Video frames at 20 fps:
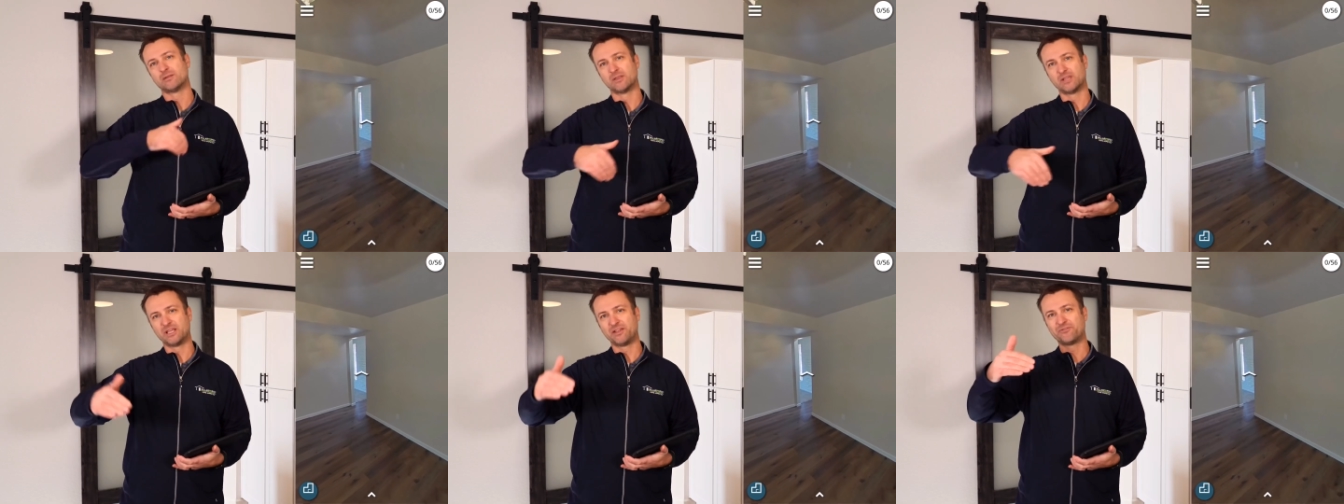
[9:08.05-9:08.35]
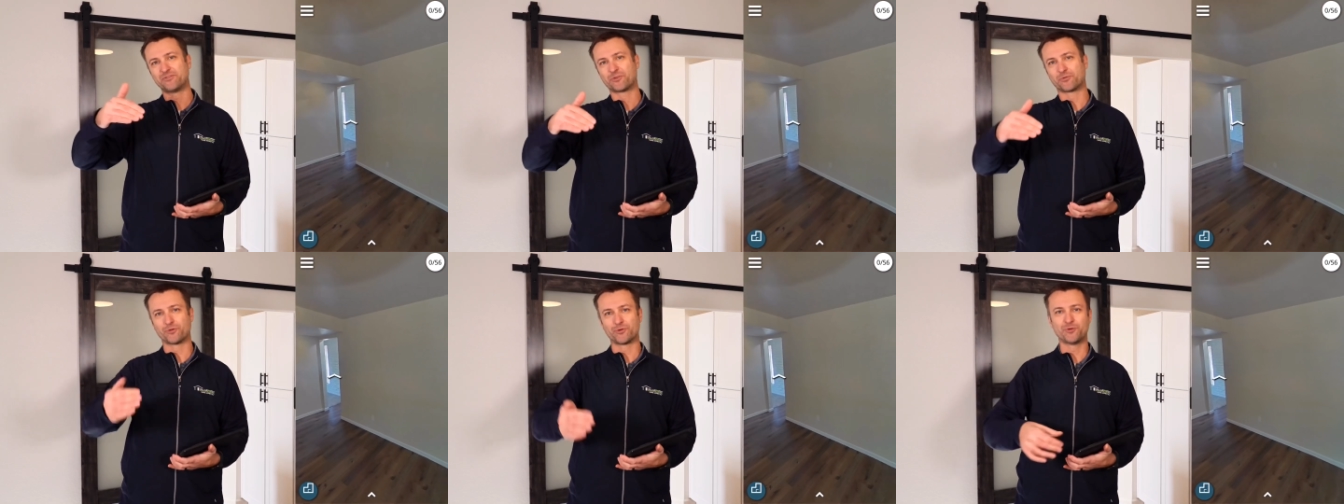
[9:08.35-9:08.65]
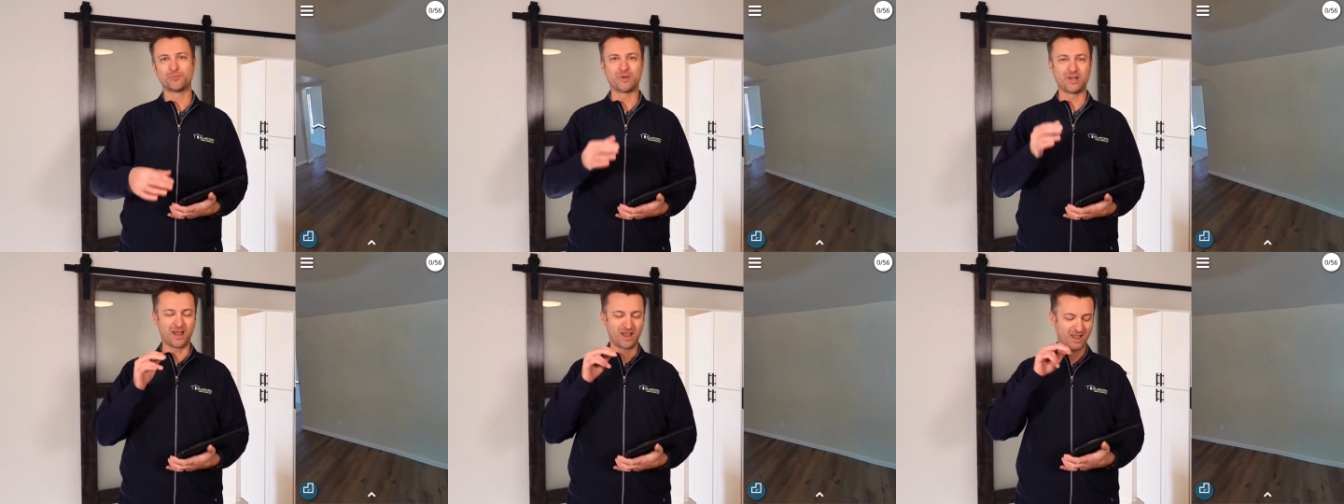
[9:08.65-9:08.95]
leave the
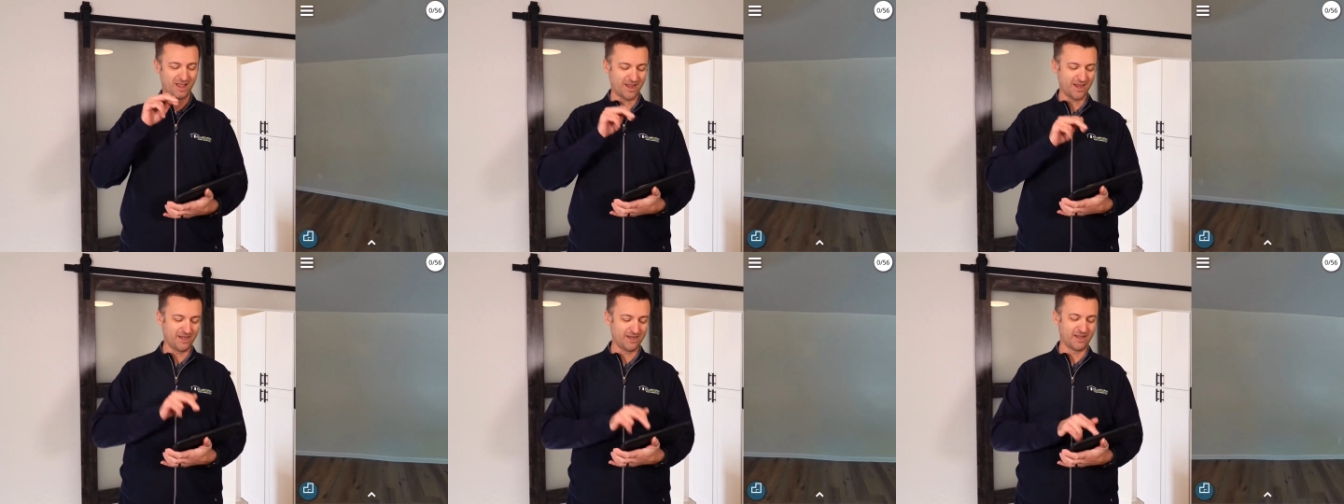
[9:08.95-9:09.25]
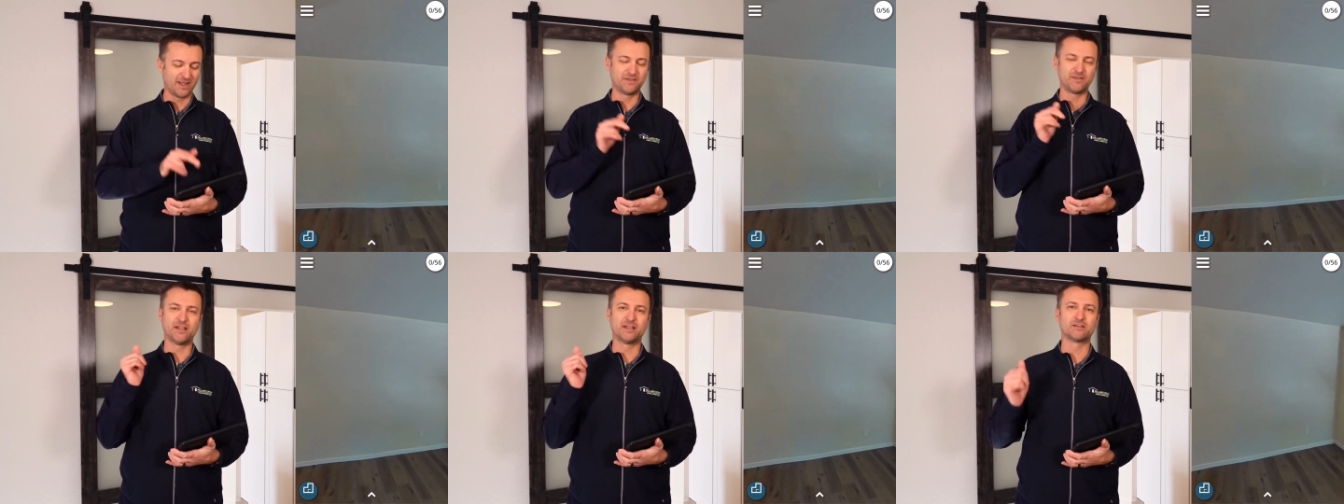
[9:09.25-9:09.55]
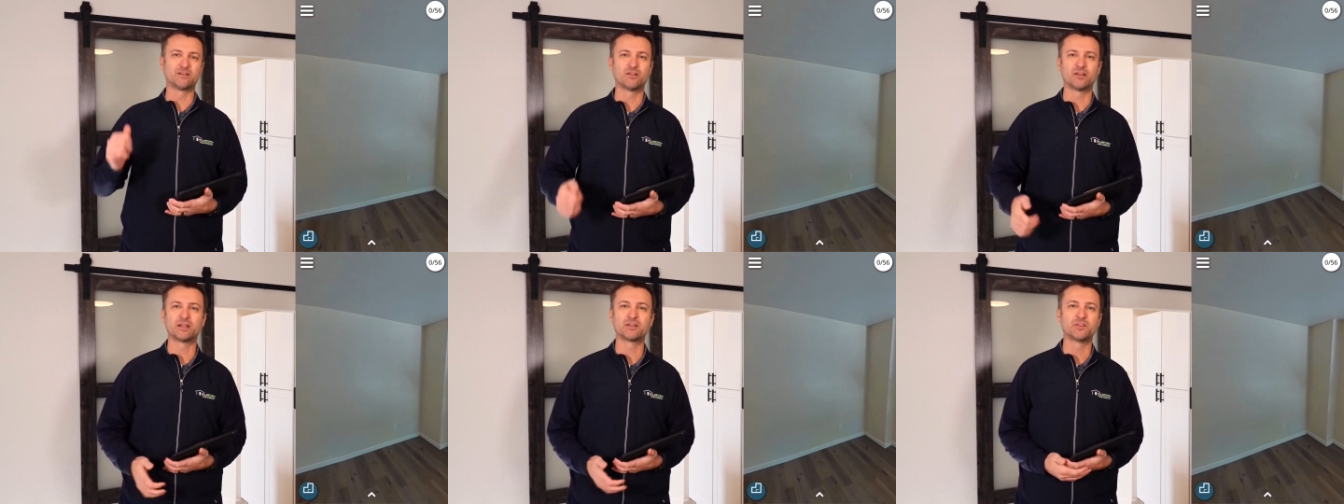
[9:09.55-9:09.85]
room and hide, and
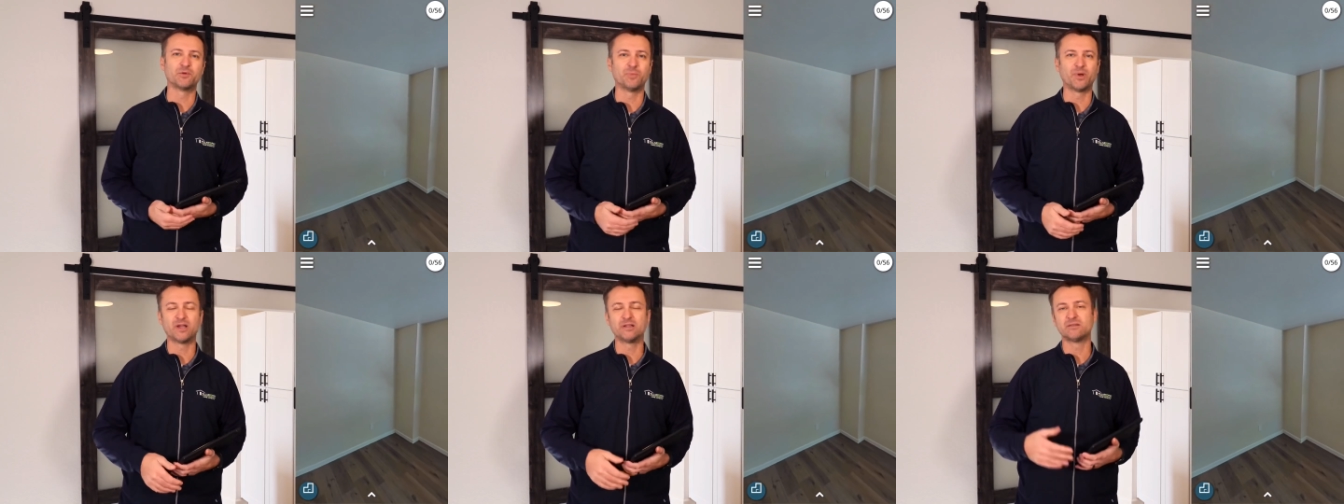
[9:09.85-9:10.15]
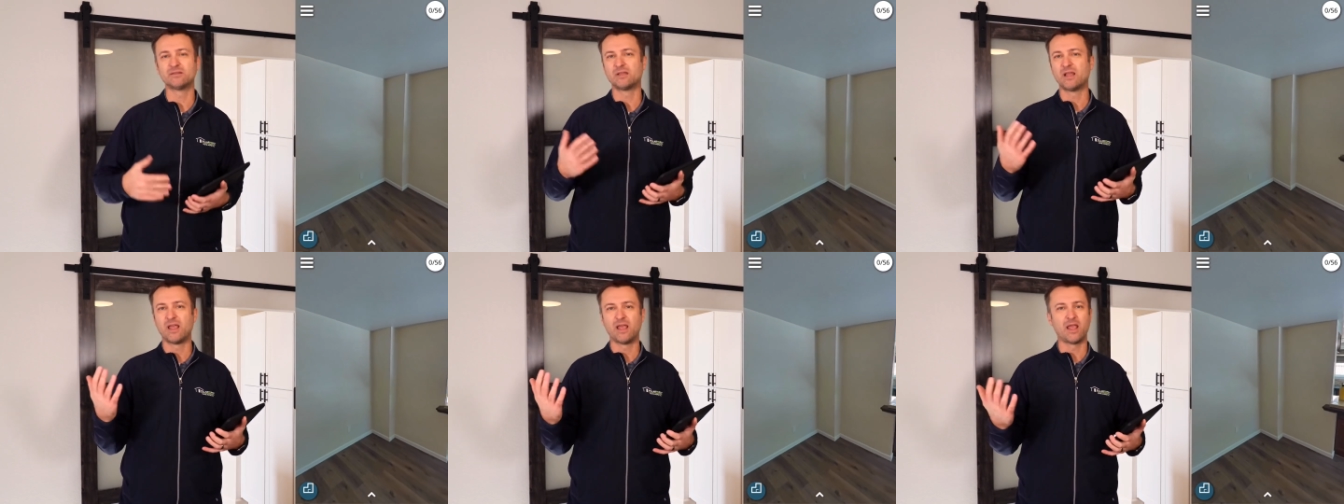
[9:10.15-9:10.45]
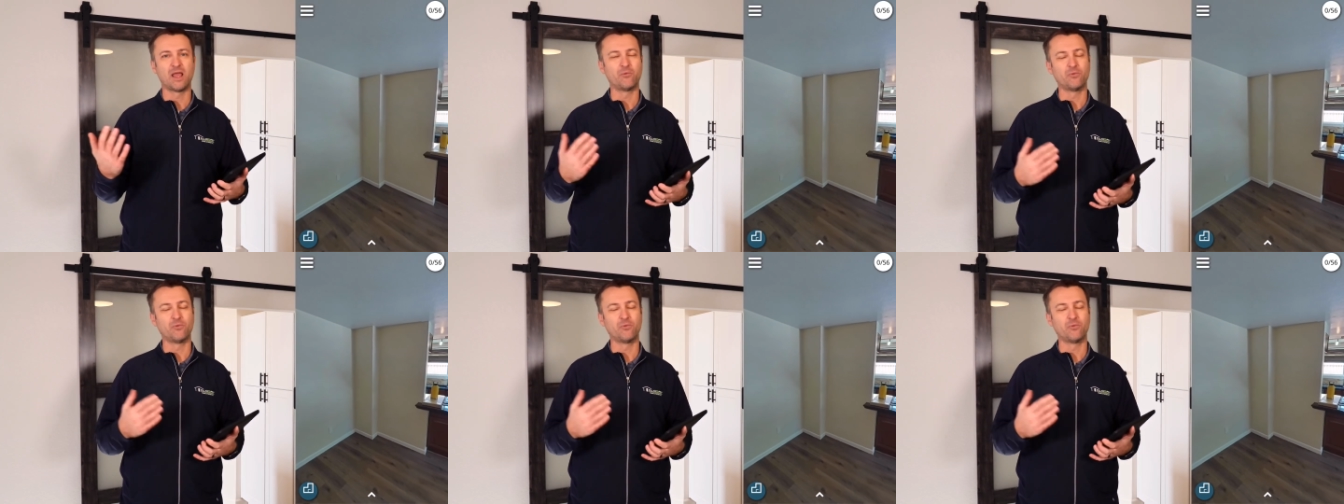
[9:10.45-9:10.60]
then click the button,